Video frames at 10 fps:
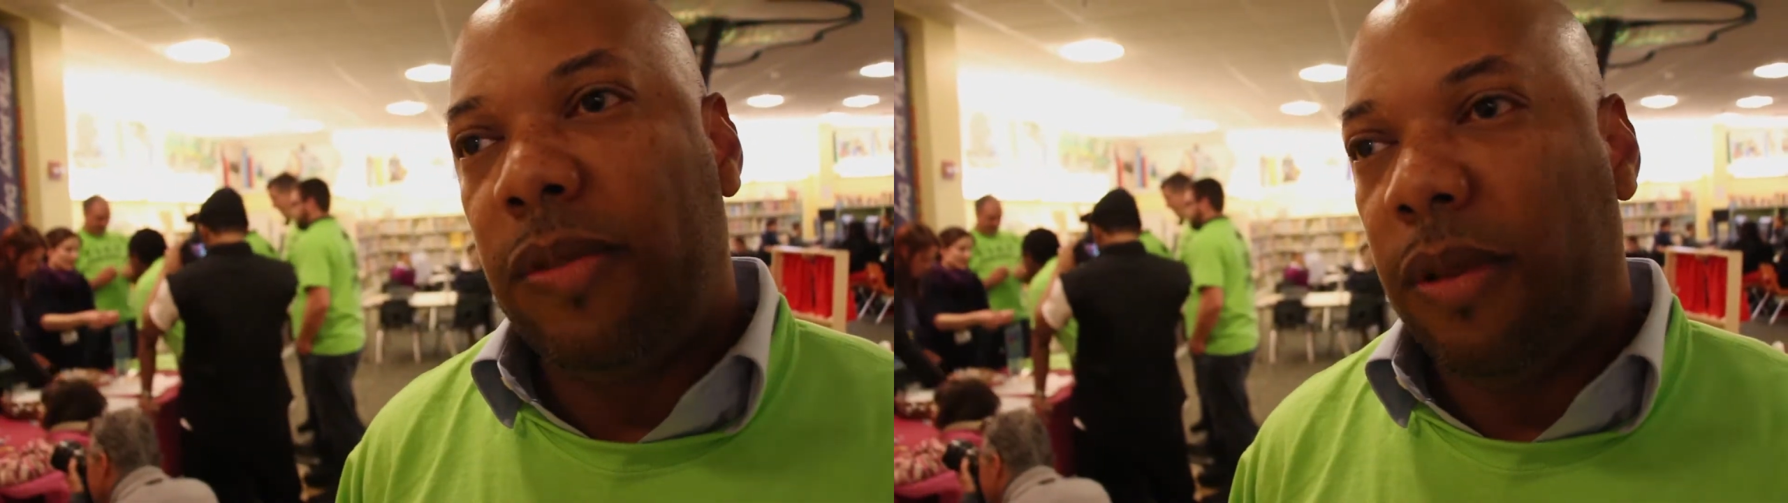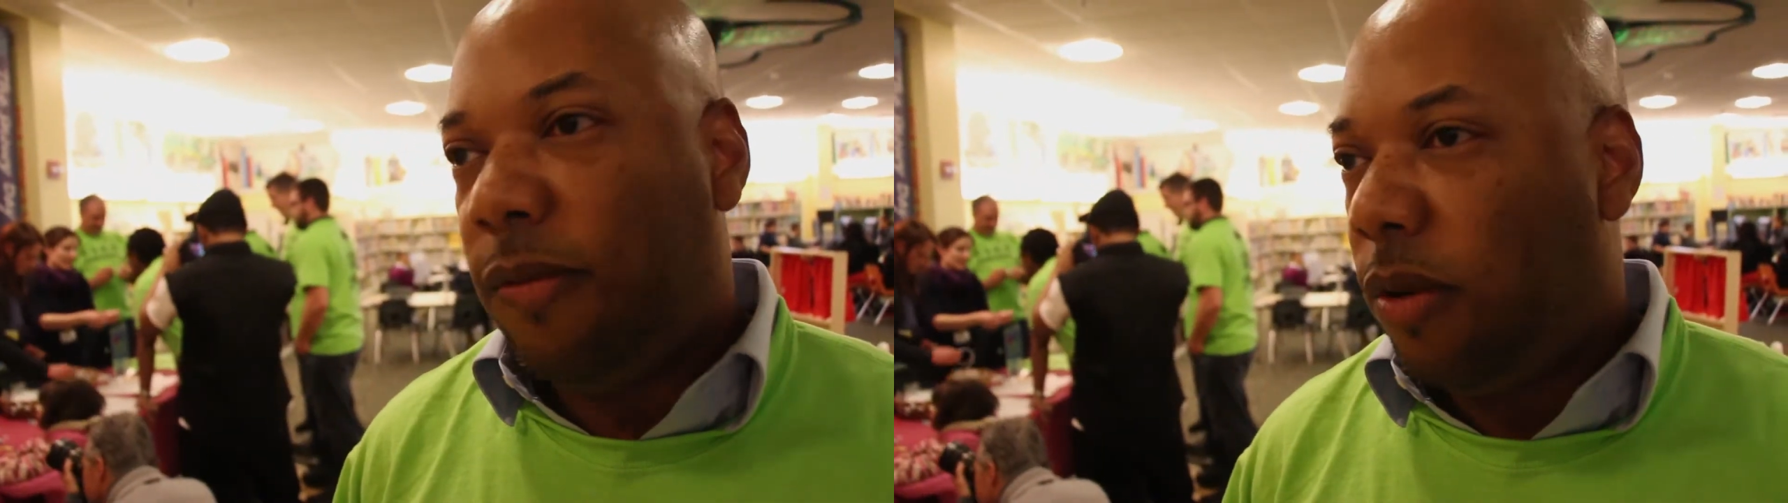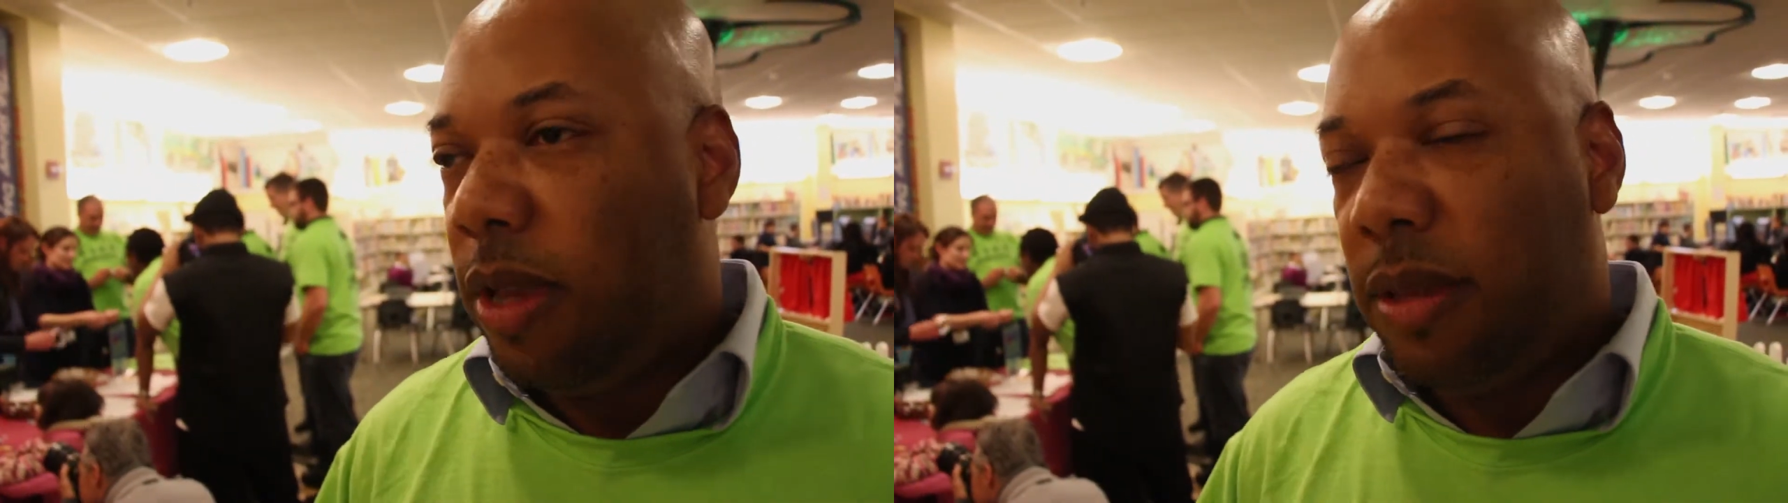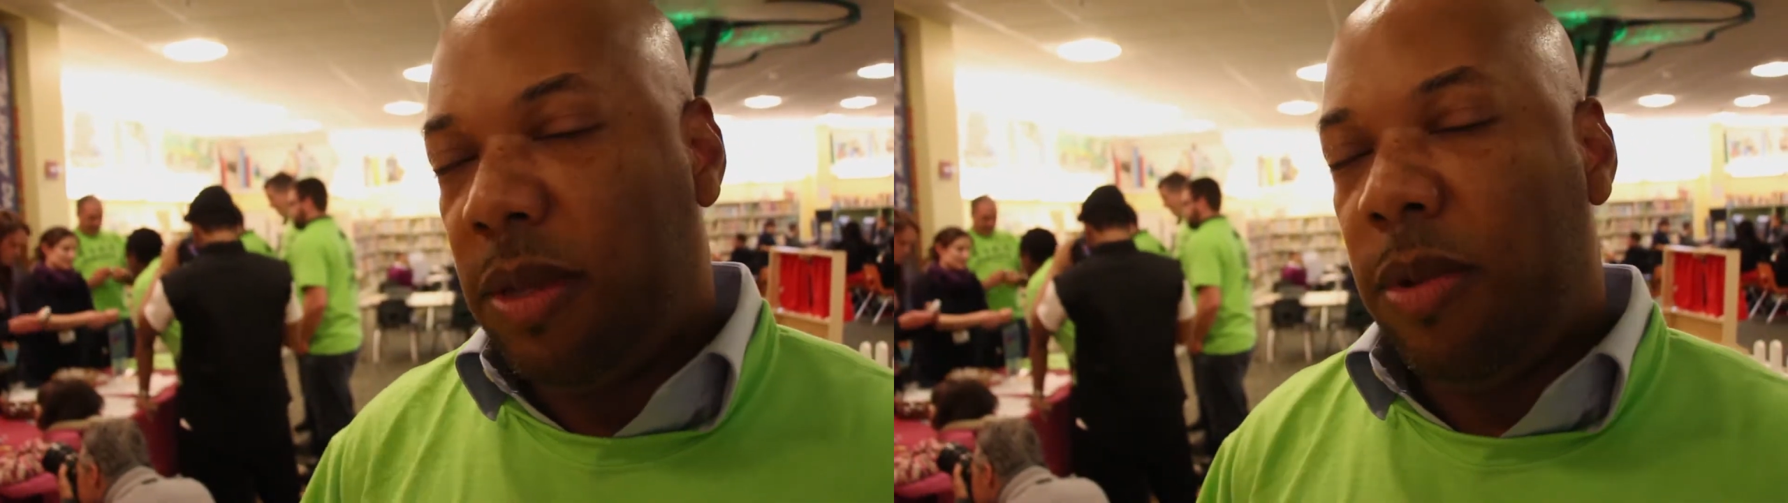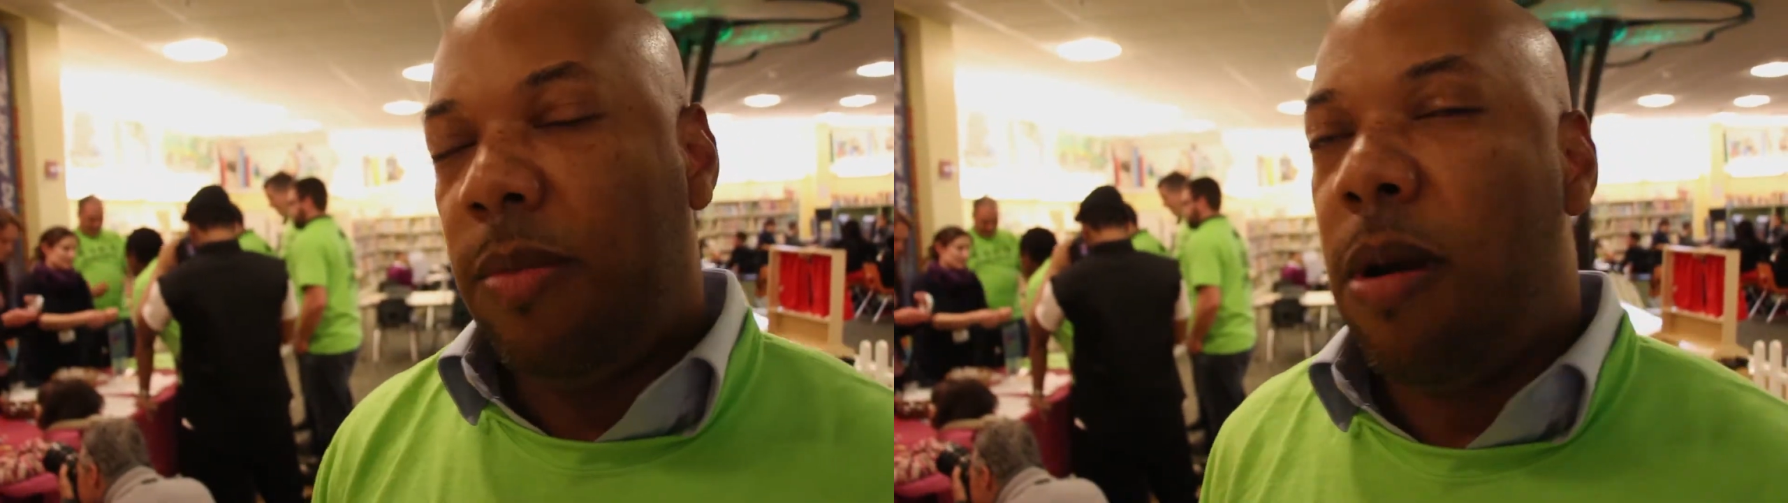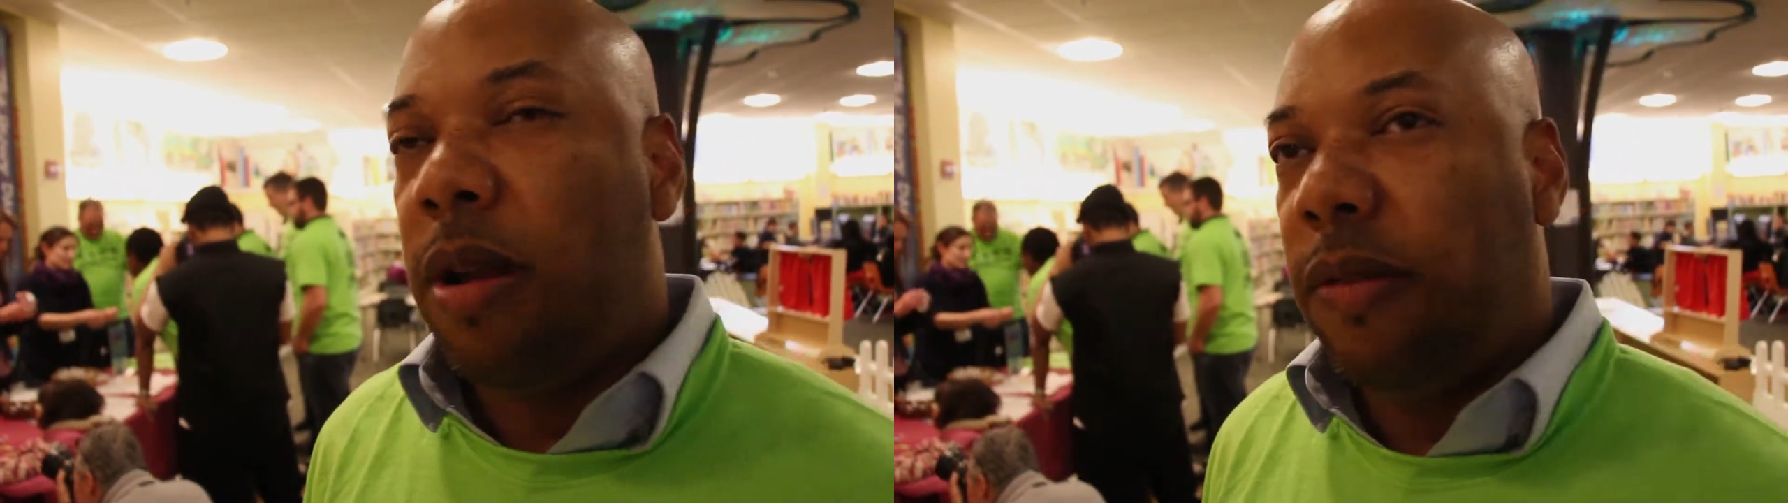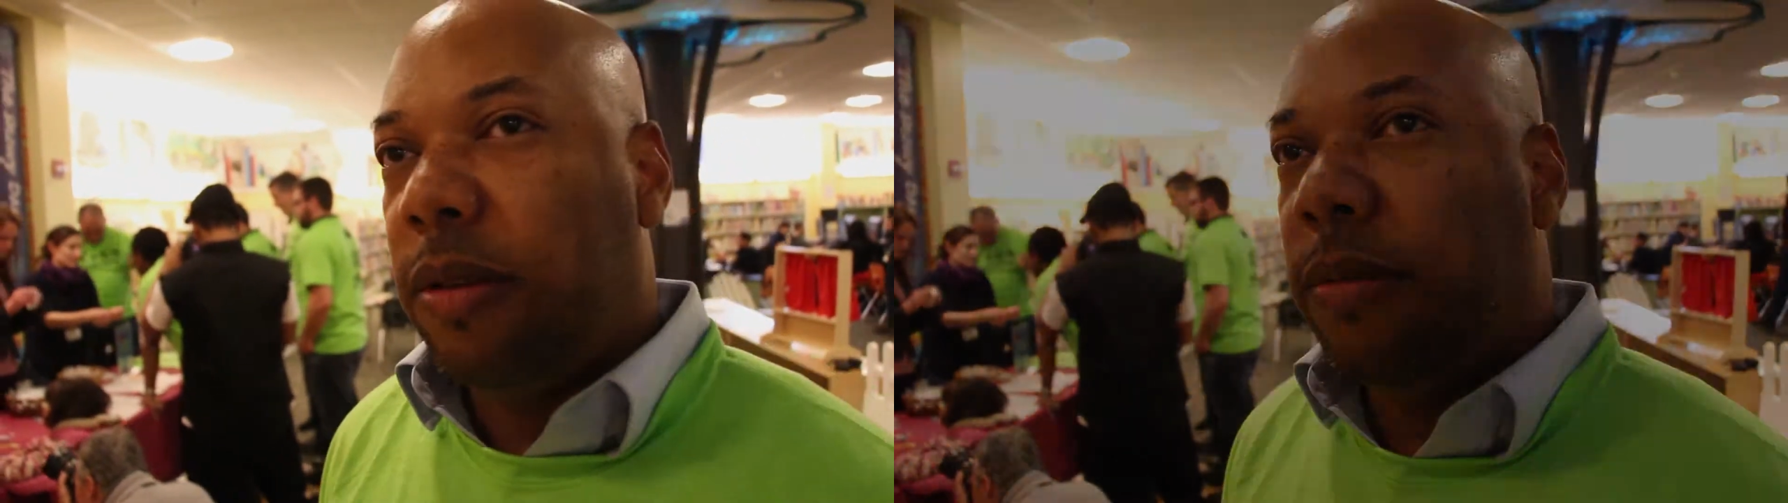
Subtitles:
for kids to be a part of it.